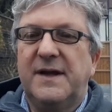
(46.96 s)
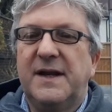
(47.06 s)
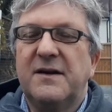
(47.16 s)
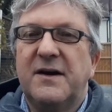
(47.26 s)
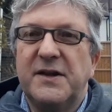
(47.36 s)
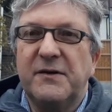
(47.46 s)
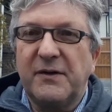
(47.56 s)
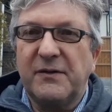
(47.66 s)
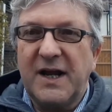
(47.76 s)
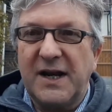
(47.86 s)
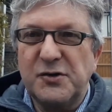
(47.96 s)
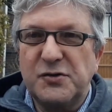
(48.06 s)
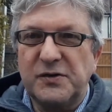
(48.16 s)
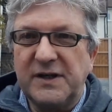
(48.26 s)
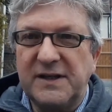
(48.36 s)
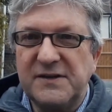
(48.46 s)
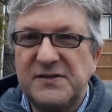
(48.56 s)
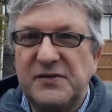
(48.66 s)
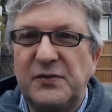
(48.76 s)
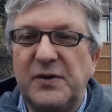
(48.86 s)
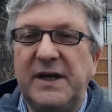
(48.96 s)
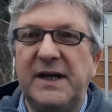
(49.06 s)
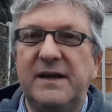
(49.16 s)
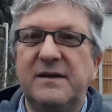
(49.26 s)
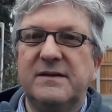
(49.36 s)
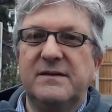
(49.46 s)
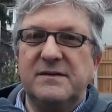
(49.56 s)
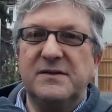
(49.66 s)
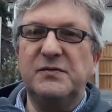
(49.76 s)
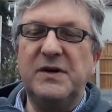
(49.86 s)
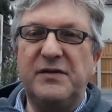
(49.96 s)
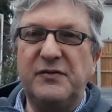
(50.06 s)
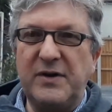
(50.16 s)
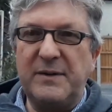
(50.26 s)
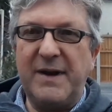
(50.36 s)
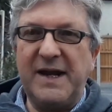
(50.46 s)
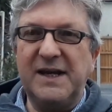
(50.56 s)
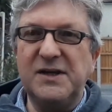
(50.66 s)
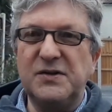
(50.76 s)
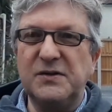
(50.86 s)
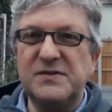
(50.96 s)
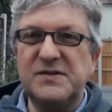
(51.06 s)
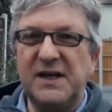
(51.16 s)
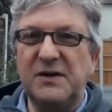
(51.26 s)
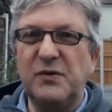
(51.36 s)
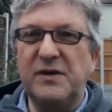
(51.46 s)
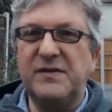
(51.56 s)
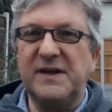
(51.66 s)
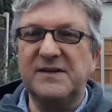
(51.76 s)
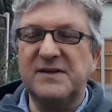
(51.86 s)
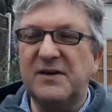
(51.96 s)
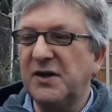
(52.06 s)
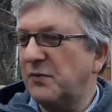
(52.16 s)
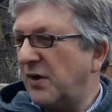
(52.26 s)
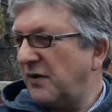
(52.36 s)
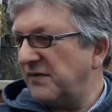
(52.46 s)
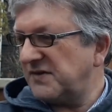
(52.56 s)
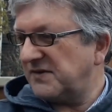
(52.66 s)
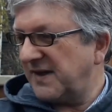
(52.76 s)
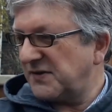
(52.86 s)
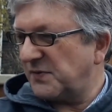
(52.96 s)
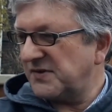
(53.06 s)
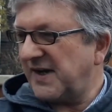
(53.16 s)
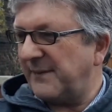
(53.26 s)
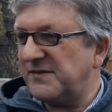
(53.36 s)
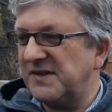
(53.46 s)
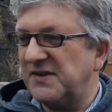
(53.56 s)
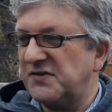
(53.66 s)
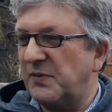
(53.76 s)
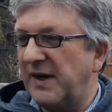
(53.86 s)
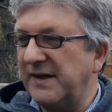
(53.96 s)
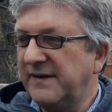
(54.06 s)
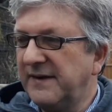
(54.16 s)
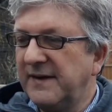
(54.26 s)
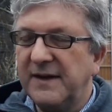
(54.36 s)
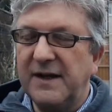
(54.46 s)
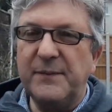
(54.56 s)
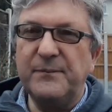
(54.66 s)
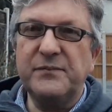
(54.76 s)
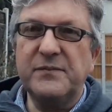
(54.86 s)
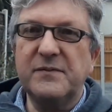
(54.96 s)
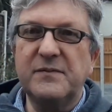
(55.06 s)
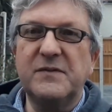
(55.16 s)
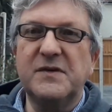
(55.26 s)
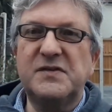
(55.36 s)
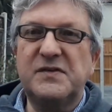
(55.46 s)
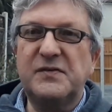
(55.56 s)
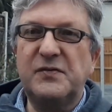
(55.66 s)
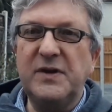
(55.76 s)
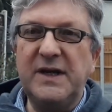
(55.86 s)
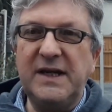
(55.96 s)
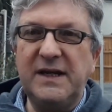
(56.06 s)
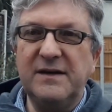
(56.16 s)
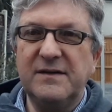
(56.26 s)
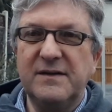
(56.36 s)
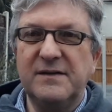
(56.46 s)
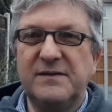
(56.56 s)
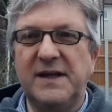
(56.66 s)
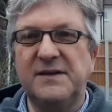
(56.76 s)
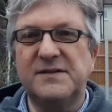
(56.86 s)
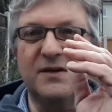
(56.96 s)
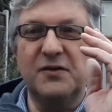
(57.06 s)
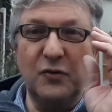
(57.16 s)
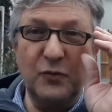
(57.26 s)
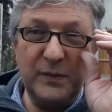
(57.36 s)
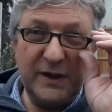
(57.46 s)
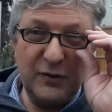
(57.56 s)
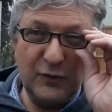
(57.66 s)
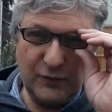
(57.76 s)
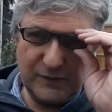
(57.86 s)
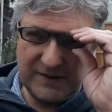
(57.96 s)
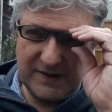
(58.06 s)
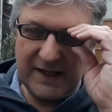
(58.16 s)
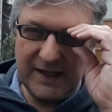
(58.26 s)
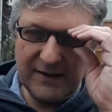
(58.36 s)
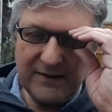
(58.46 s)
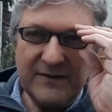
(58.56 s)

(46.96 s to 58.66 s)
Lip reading: unlike their own country, there's really three main issues here with things like guavas, and that's what's happened to this one. There's three things that normally cause their